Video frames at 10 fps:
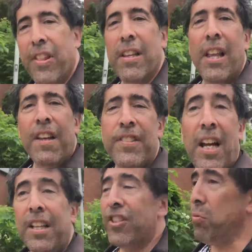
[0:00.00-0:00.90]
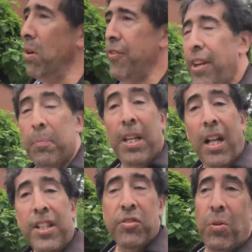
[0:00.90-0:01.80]
lifestyle, it's worth it. I'm
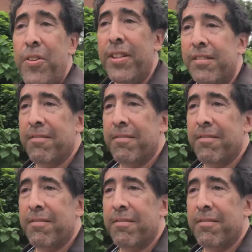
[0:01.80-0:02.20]
telling you, it's worth it.